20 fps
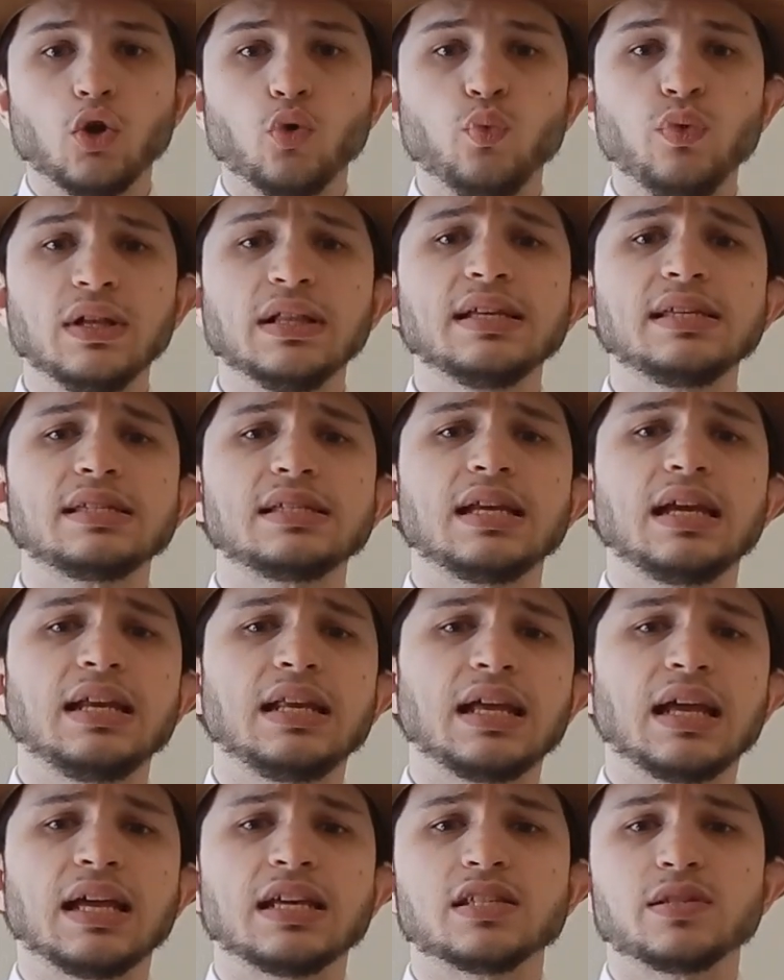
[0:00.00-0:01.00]
Real estate
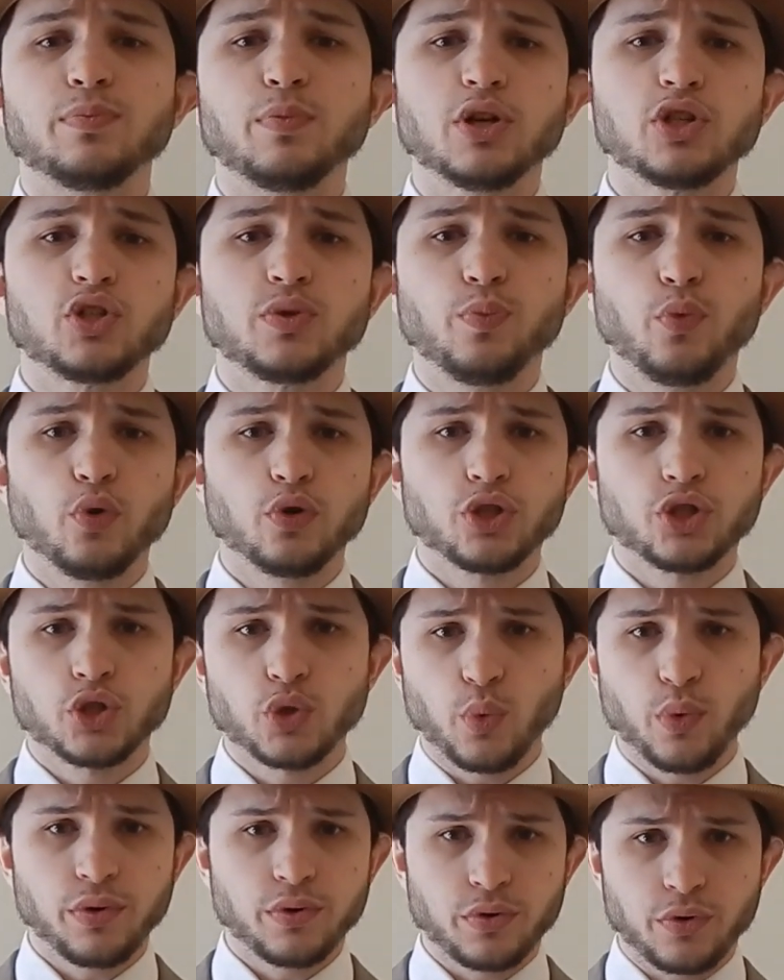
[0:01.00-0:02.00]
has much more
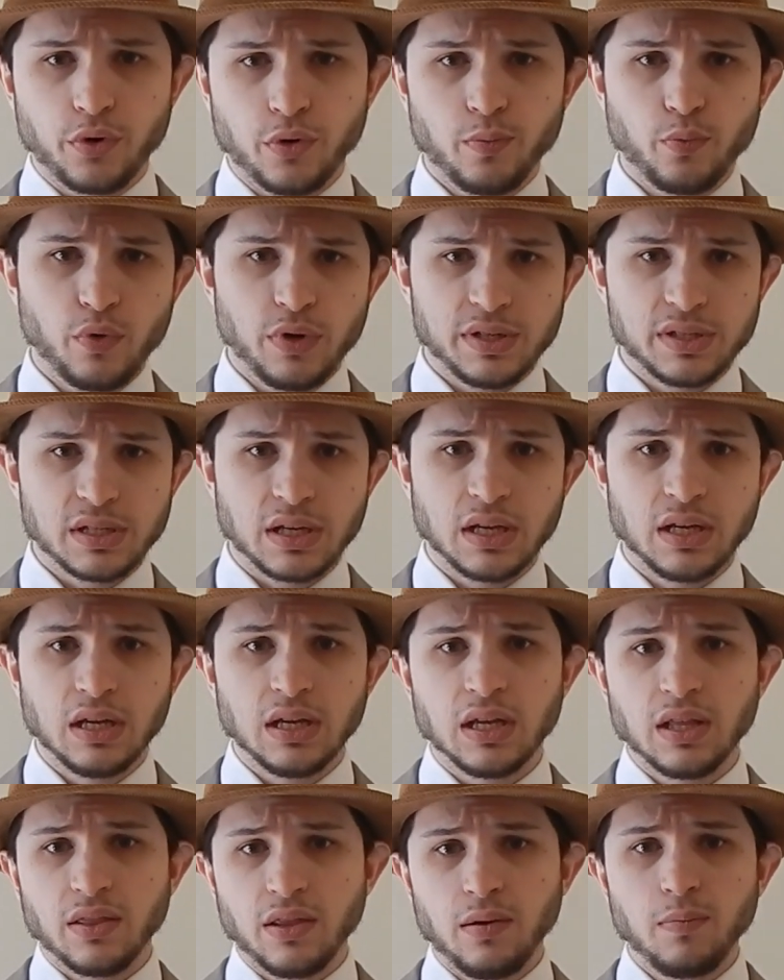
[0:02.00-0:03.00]
short-term risk
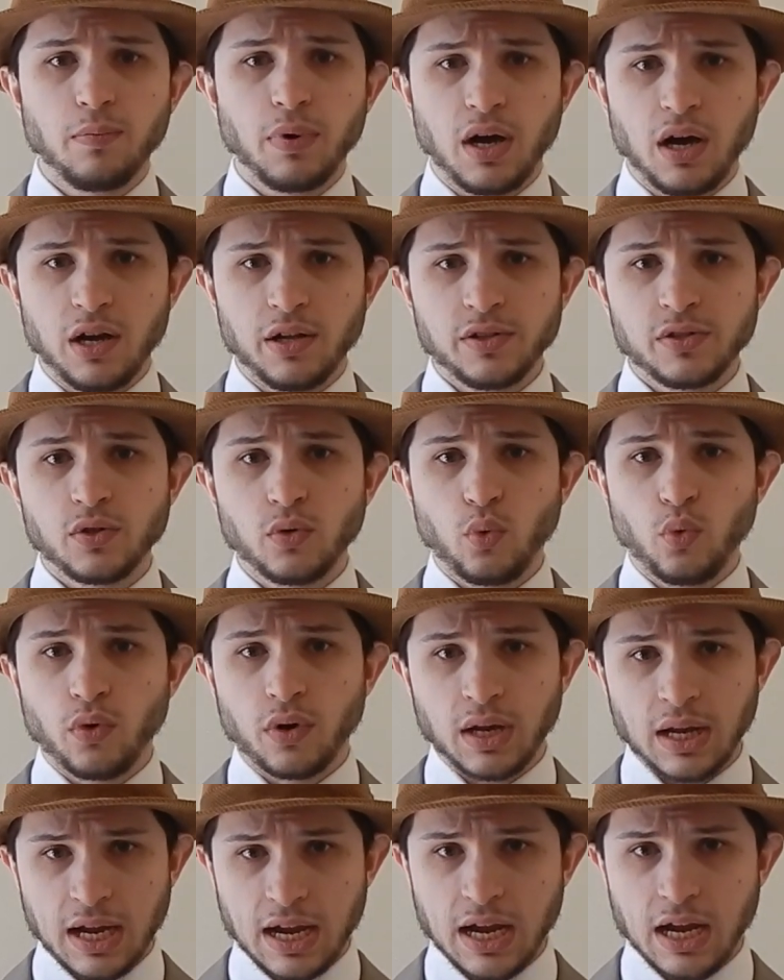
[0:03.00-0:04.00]
than bonds or
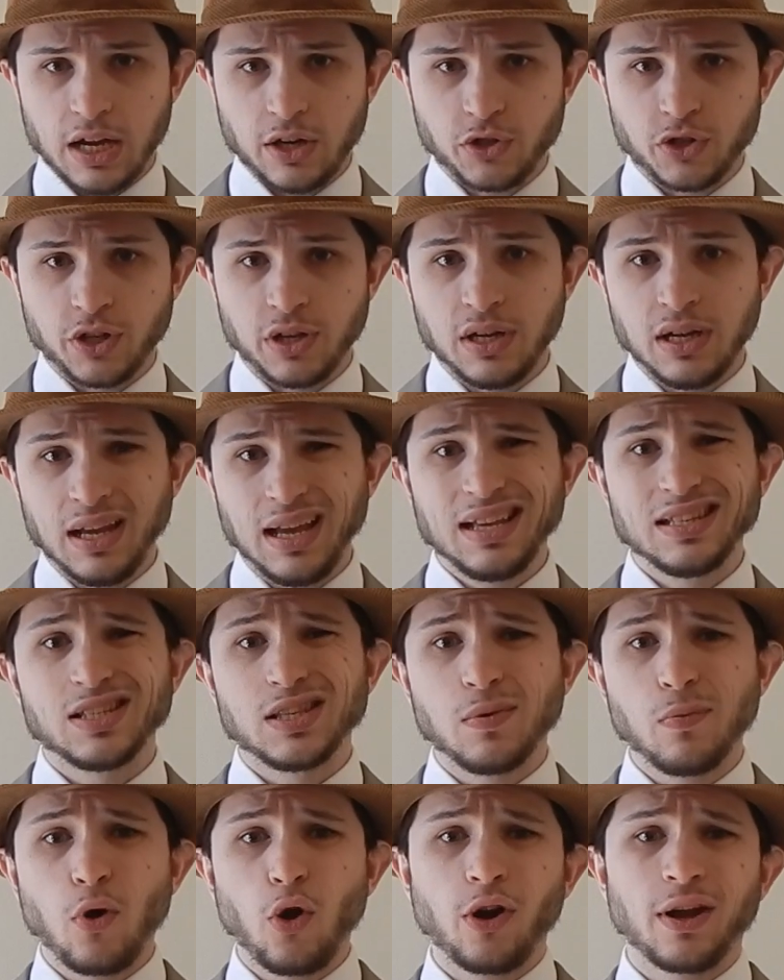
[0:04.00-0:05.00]
cash, as
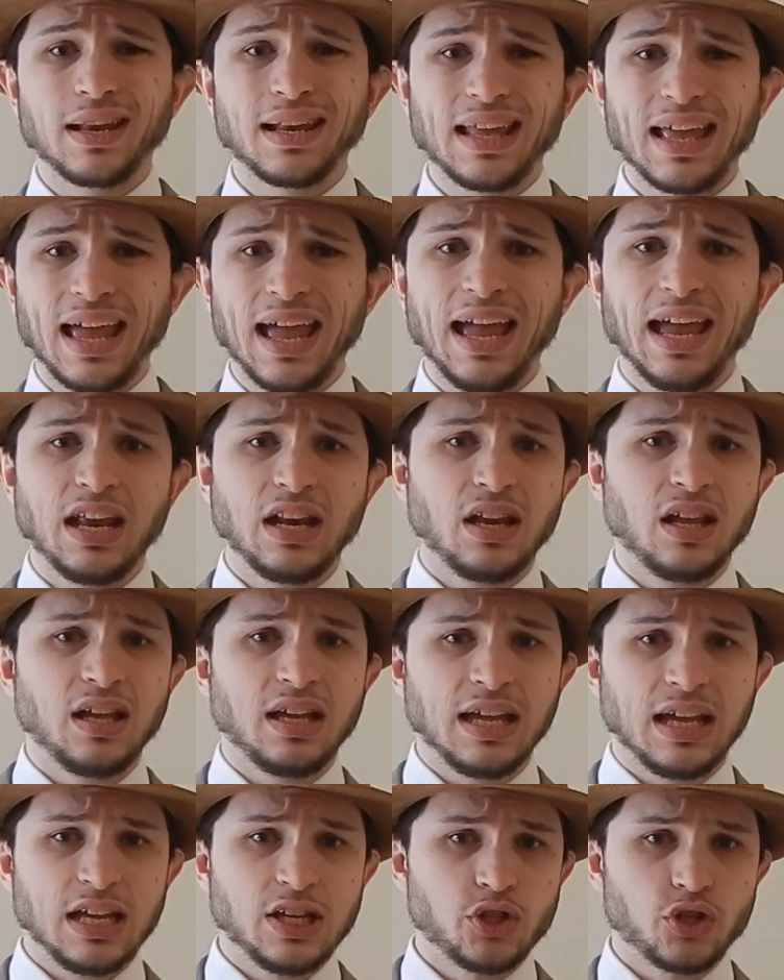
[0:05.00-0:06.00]
the market can
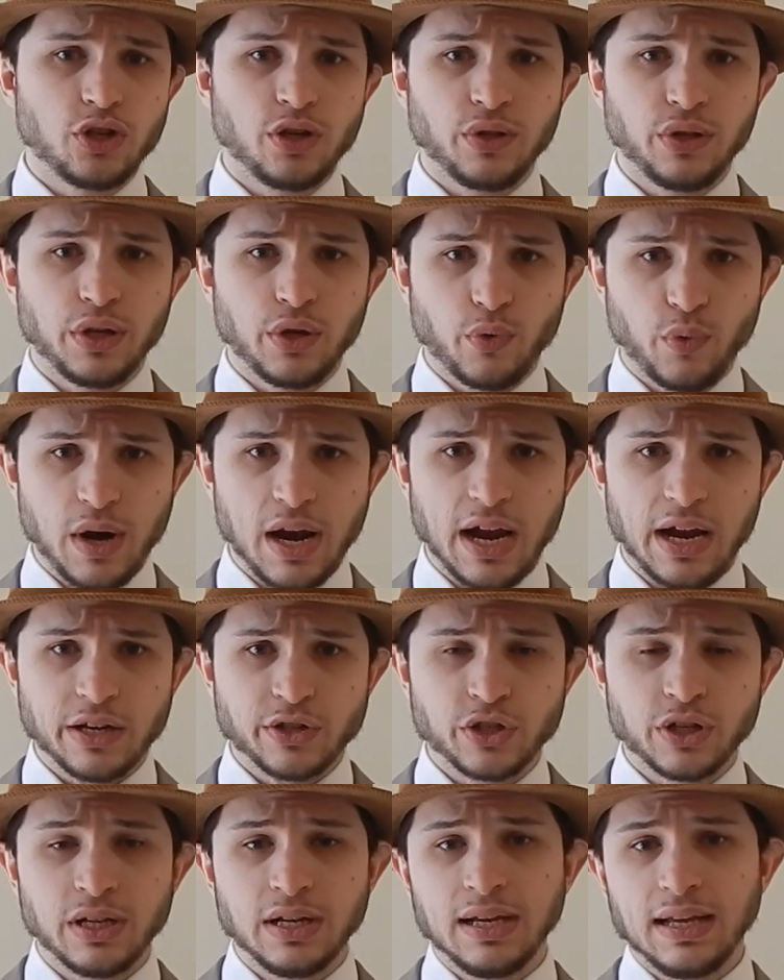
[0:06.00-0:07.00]
occasionally
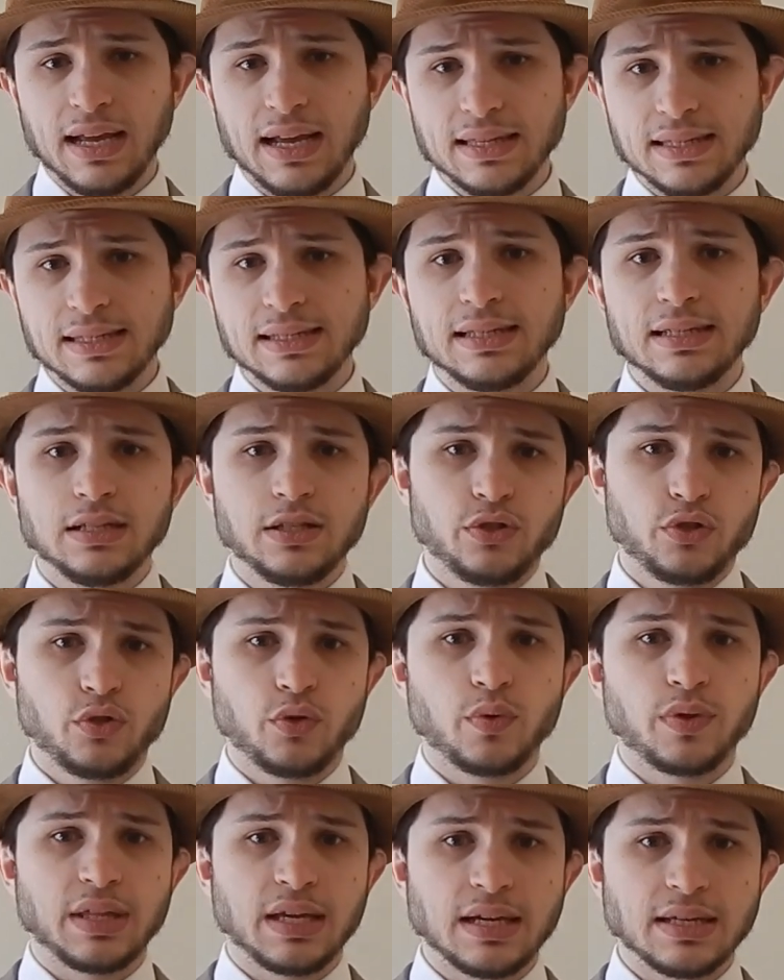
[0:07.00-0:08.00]
crash, as it did in
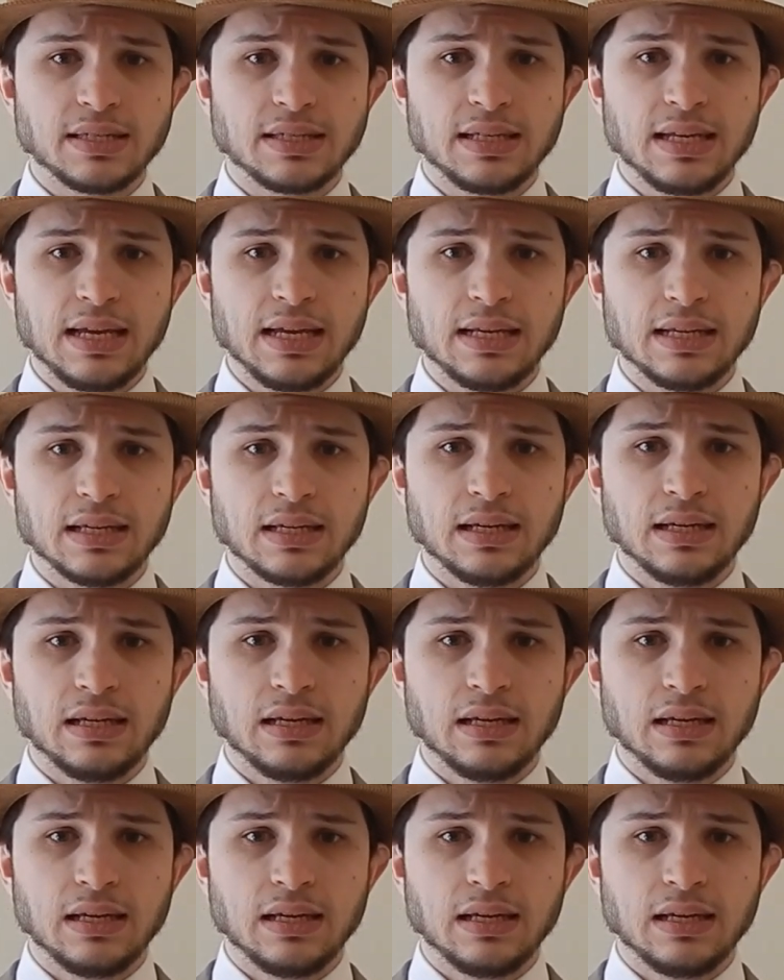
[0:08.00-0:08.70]
2008.